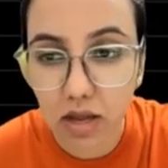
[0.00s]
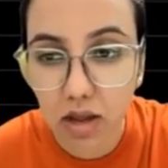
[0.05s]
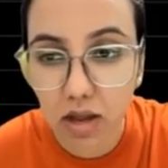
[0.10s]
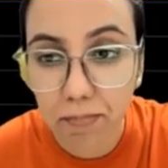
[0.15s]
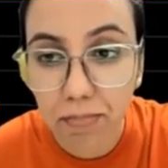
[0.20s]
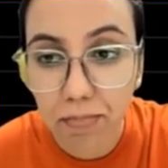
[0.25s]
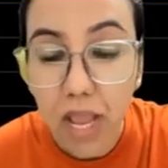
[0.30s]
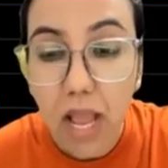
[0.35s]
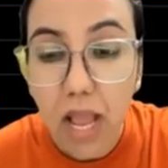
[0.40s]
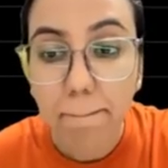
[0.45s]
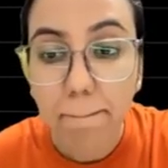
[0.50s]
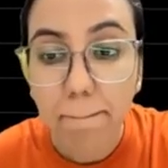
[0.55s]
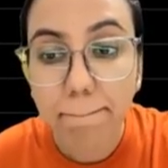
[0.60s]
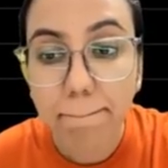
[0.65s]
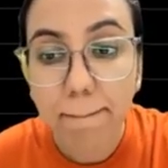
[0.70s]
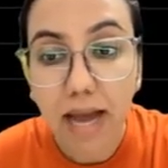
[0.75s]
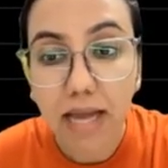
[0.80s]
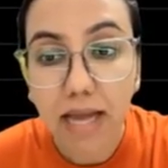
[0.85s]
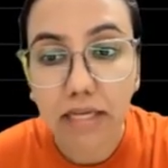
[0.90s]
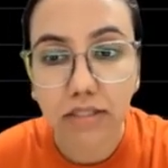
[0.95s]

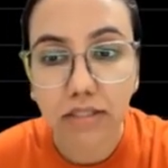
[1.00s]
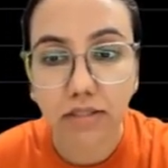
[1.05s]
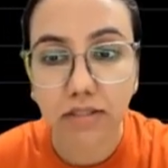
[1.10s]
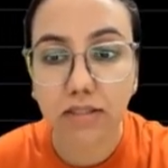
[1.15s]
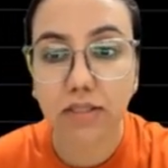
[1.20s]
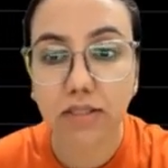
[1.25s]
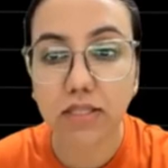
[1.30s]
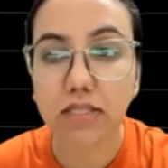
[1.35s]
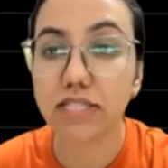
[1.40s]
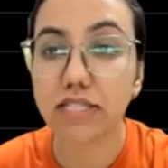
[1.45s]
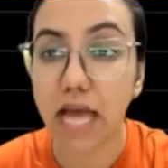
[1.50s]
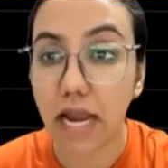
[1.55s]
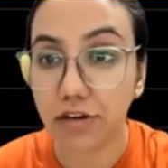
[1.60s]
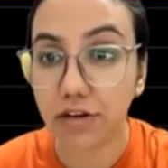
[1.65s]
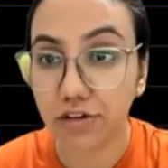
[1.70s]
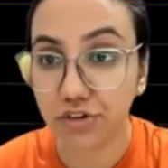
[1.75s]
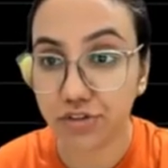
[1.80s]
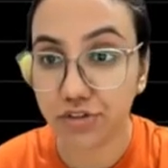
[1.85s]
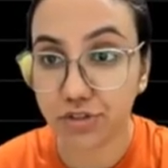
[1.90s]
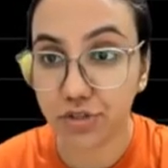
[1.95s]
minus, this is a
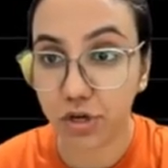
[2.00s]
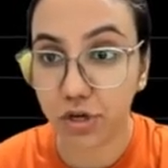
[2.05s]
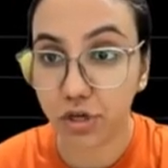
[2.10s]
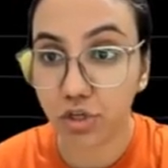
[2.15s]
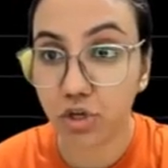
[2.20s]
standard result,